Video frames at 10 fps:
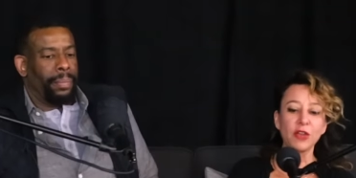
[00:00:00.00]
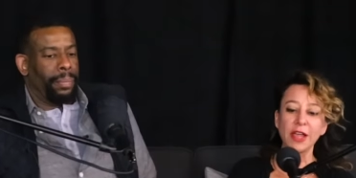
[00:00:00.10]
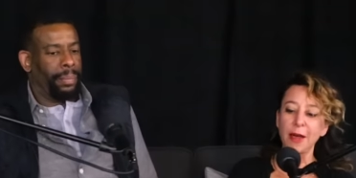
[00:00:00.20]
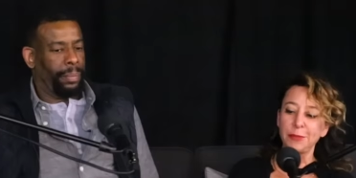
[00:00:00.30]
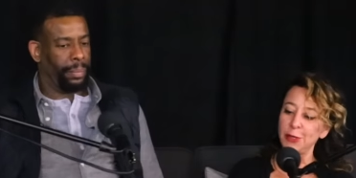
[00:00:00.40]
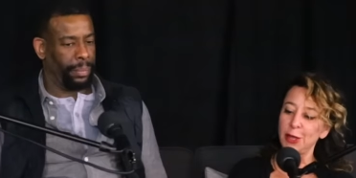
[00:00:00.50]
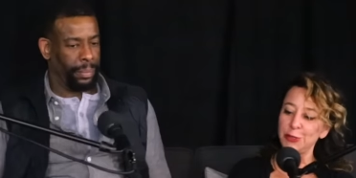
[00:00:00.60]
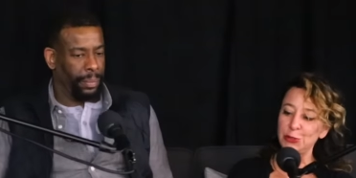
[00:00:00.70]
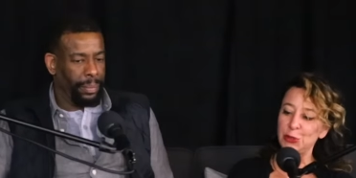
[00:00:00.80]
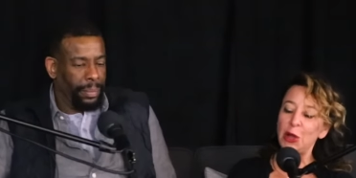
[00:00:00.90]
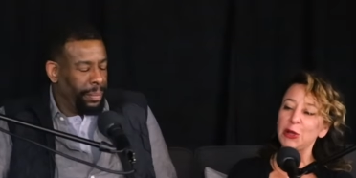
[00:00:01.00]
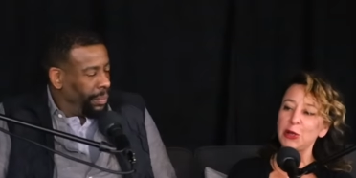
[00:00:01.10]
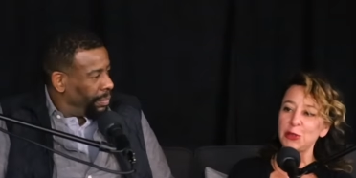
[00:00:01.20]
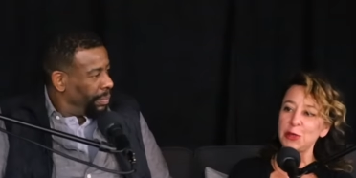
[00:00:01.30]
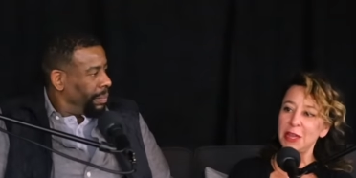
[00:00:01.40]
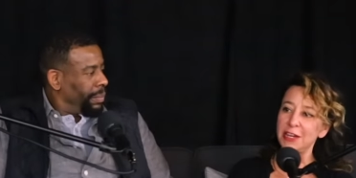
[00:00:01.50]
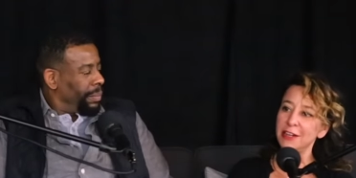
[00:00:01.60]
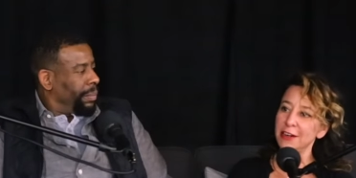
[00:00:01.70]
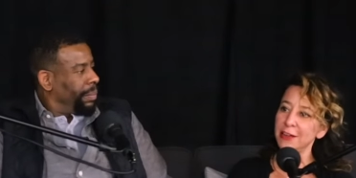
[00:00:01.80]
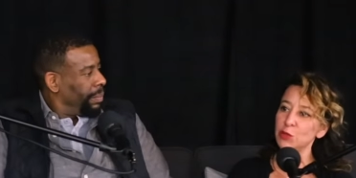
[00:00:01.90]
Speaker 1: thing happened not too long ago. They made an
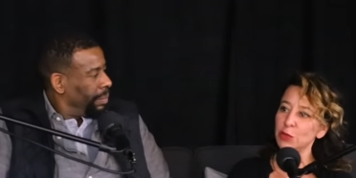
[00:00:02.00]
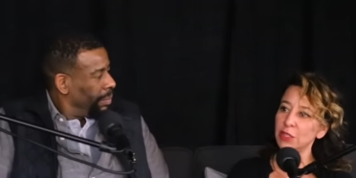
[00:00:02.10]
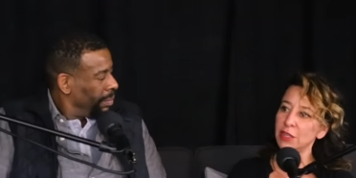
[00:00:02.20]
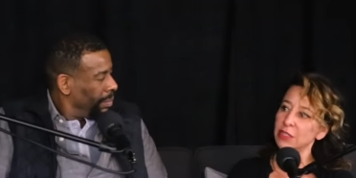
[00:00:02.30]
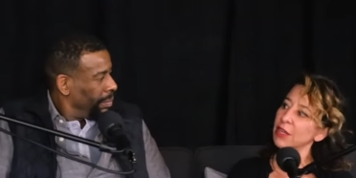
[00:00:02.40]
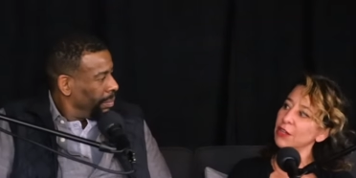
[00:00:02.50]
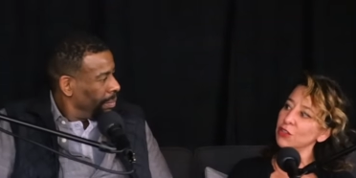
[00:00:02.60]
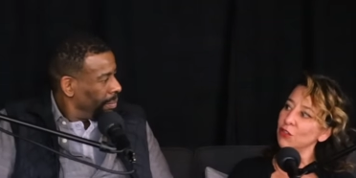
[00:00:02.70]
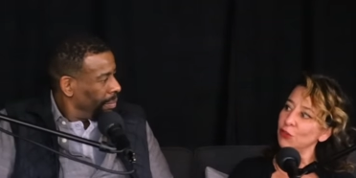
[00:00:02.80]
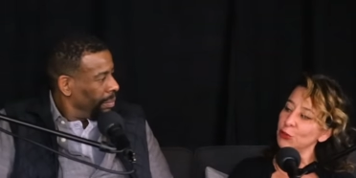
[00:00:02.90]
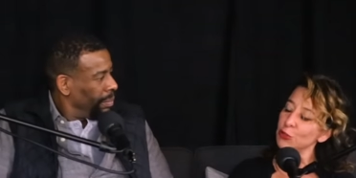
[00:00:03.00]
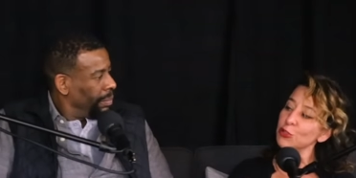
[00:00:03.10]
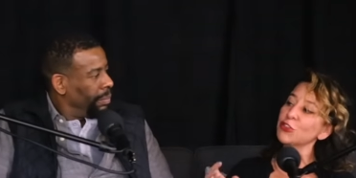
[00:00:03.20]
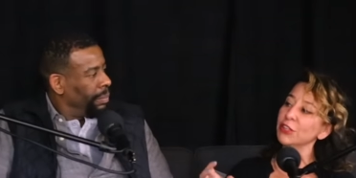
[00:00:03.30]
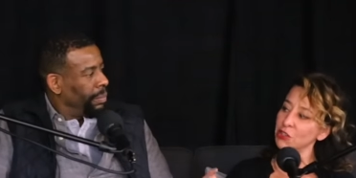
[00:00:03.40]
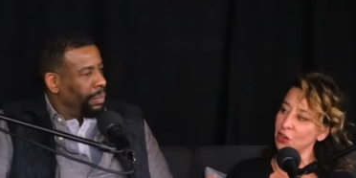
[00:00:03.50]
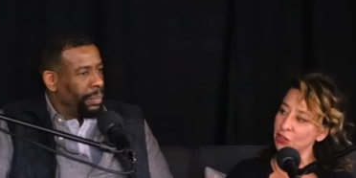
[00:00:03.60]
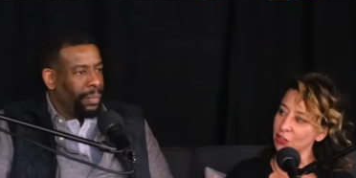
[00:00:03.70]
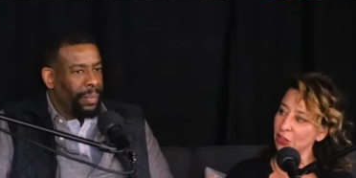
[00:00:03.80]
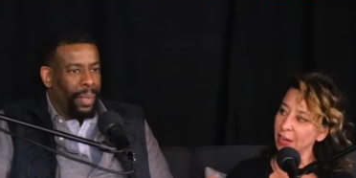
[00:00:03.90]
announcement that they detected the first neutron
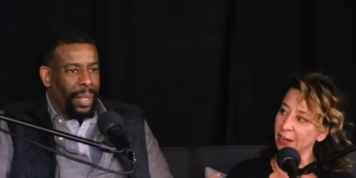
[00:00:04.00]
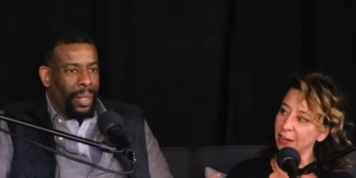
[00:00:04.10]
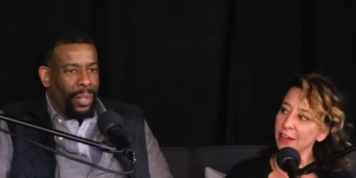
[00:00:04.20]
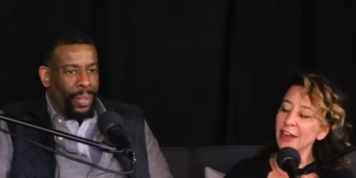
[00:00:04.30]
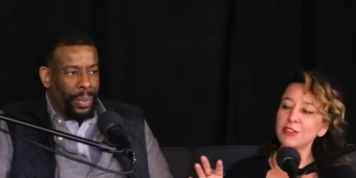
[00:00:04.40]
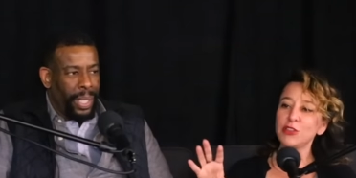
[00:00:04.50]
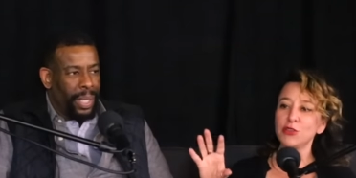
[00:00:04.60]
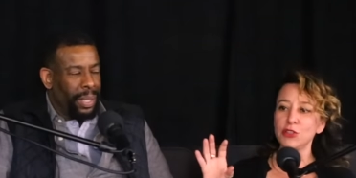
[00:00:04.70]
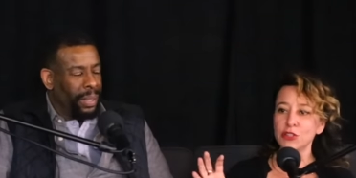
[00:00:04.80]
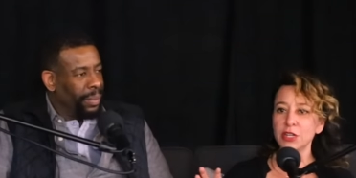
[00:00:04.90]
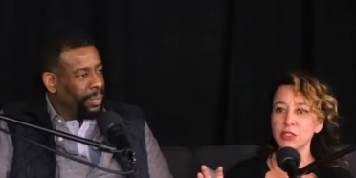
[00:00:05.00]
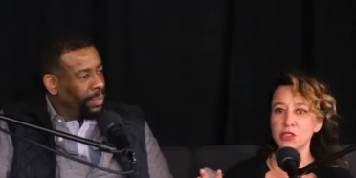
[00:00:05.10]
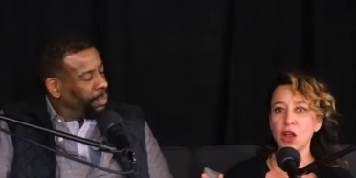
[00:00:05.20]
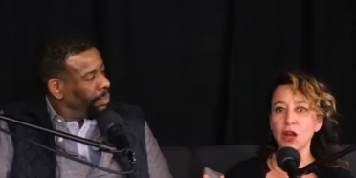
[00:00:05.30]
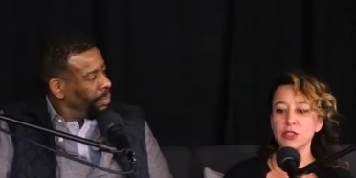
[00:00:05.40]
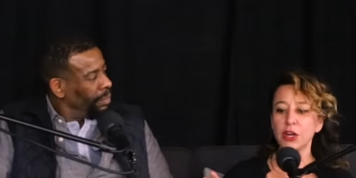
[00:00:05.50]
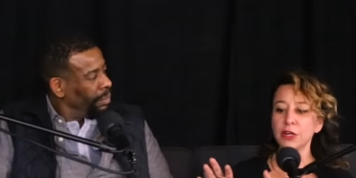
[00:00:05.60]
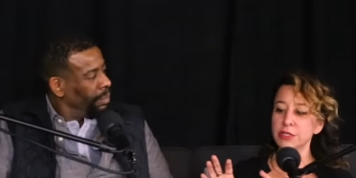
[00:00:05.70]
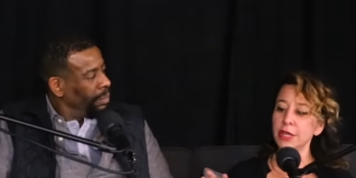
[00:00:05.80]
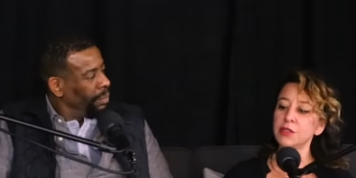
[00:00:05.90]
stars colliding. Mm -hmm. So neutron stars
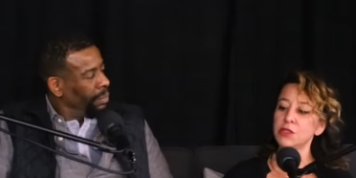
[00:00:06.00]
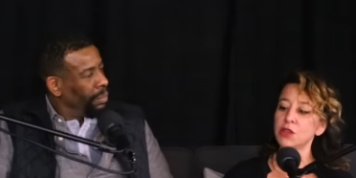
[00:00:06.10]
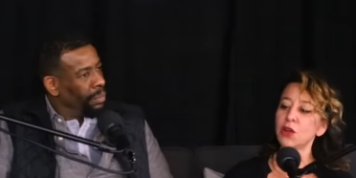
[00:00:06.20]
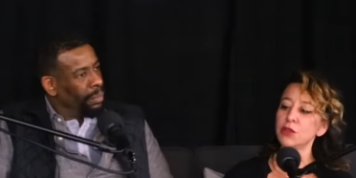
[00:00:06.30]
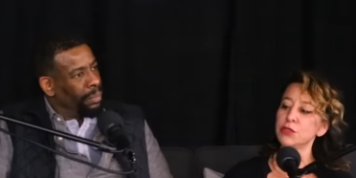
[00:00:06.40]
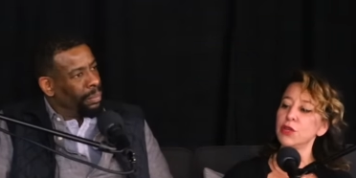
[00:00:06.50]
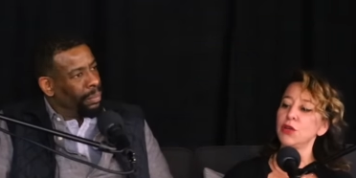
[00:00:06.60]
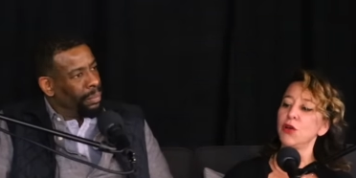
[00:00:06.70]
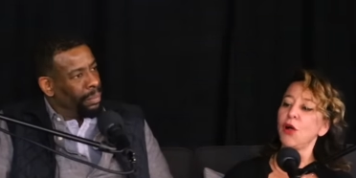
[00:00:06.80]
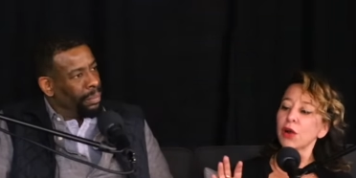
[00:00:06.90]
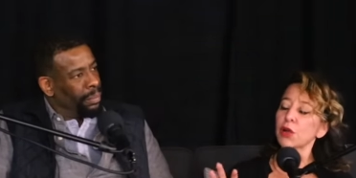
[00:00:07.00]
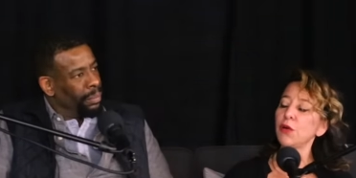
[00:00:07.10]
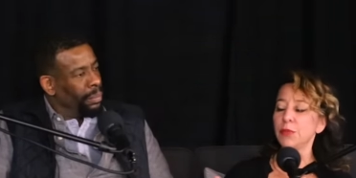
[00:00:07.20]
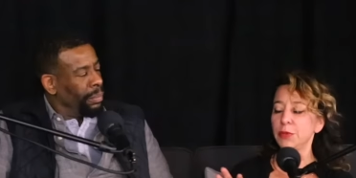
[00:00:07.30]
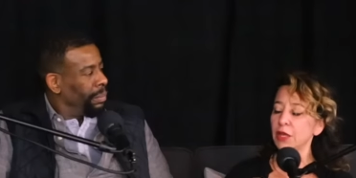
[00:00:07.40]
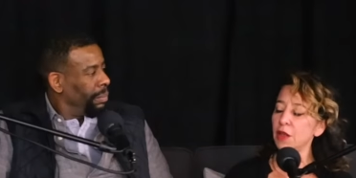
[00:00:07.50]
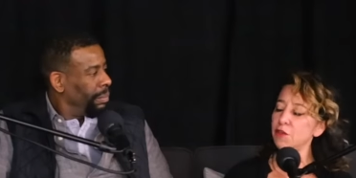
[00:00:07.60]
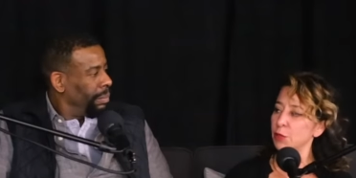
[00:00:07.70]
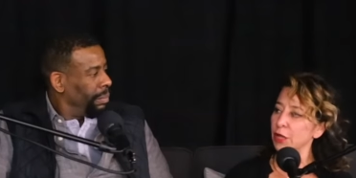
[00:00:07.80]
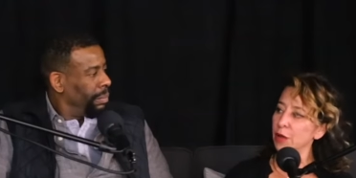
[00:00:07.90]
are dead stars that aren't quite big
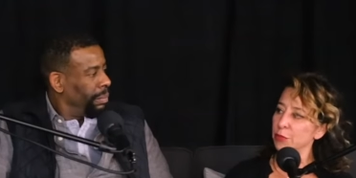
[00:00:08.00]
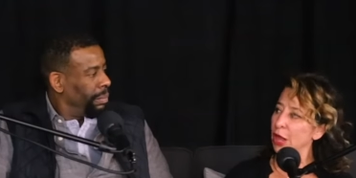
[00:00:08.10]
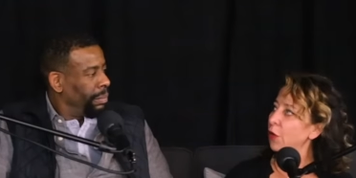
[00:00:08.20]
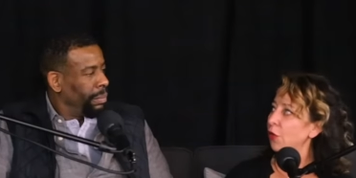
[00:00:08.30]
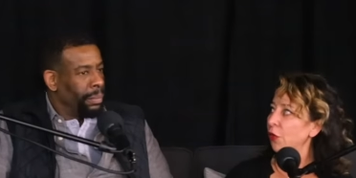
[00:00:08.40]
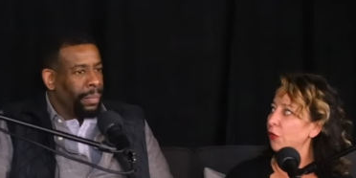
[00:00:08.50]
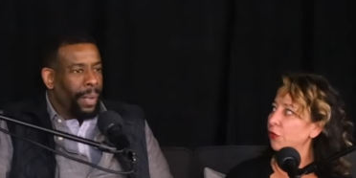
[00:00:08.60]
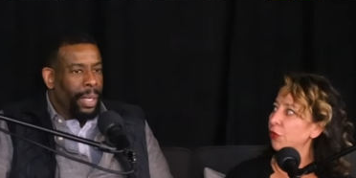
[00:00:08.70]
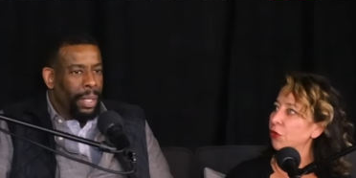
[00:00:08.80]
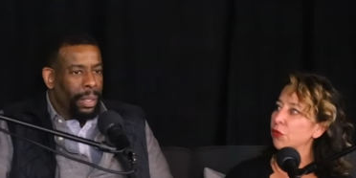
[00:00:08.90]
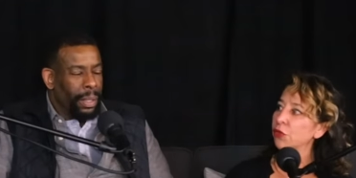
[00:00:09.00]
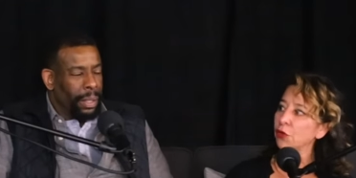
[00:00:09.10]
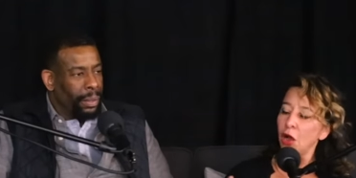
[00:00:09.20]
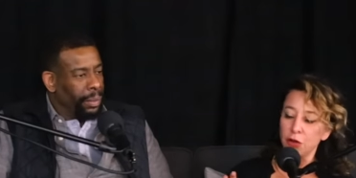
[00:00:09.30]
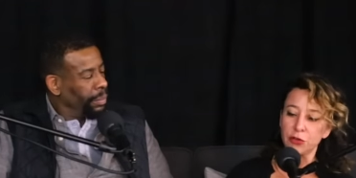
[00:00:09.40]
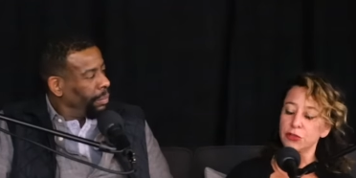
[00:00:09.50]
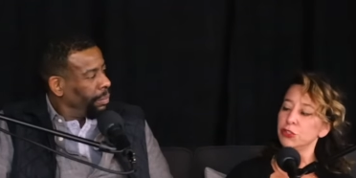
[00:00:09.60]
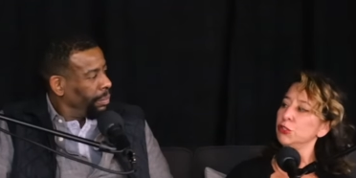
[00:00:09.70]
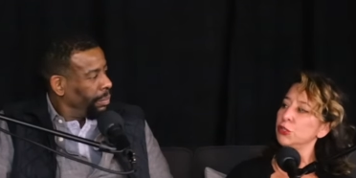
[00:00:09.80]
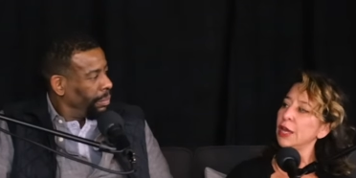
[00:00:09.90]
enough to become black holes. They're they're under
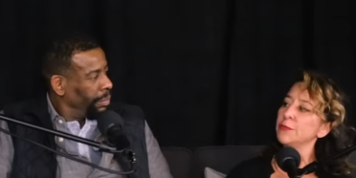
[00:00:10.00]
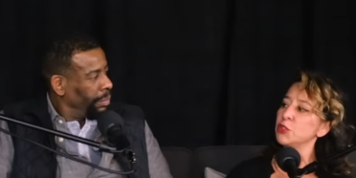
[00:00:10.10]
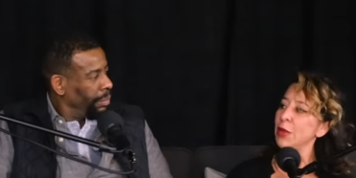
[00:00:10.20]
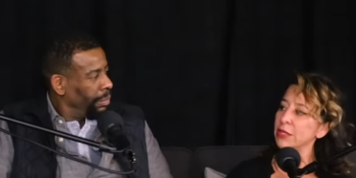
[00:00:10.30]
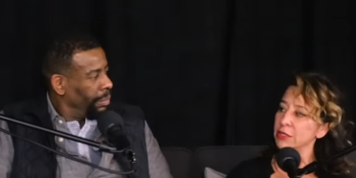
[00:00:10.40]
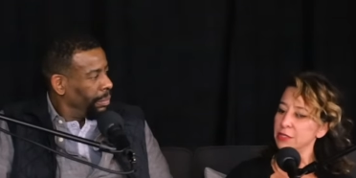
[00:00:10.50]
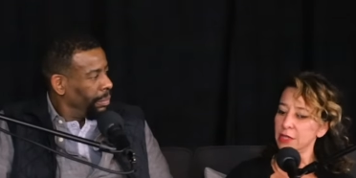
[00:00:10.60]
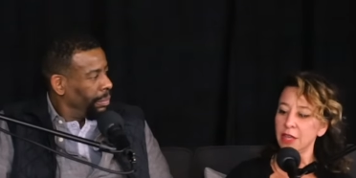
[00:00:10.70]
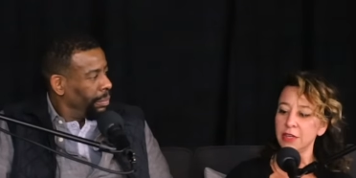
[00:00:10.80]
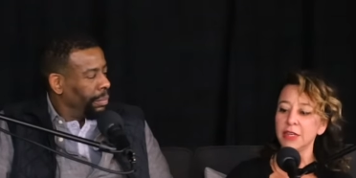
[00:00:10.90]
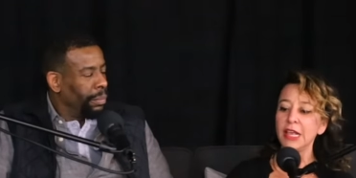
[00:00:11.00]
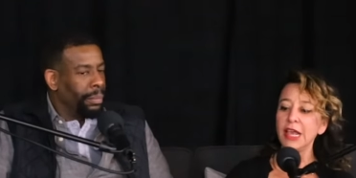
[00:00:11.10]
two times the mass of the sun,